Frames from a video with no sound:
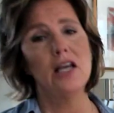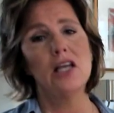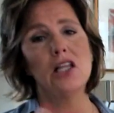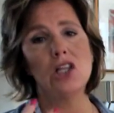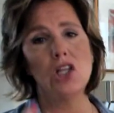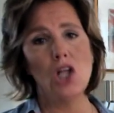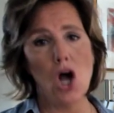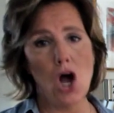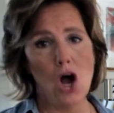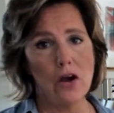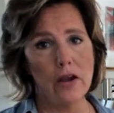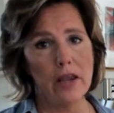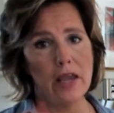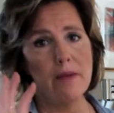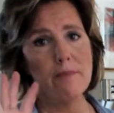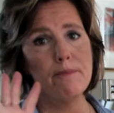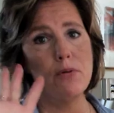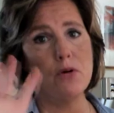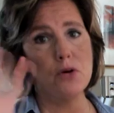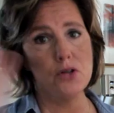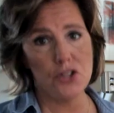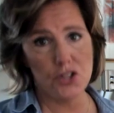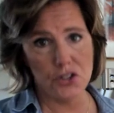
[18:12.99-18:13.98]
longing
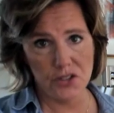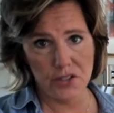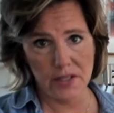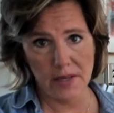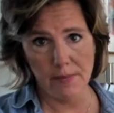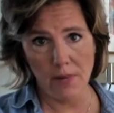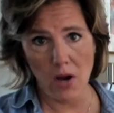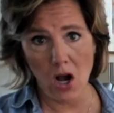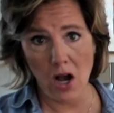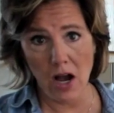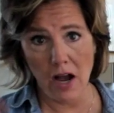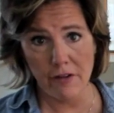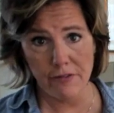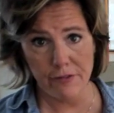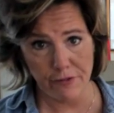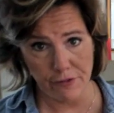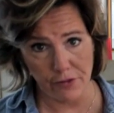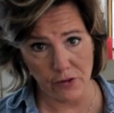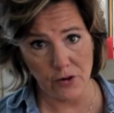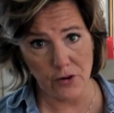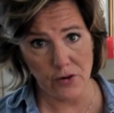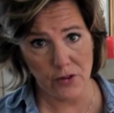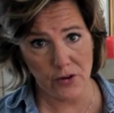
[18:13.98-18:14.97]
pushes them off
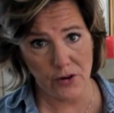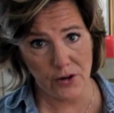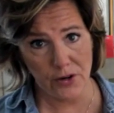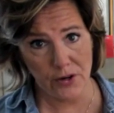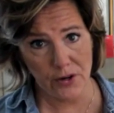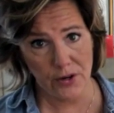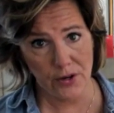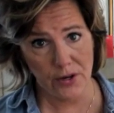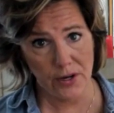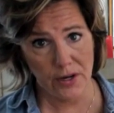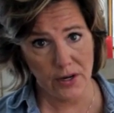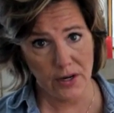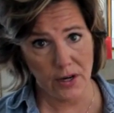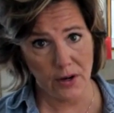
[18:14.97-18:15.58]
further.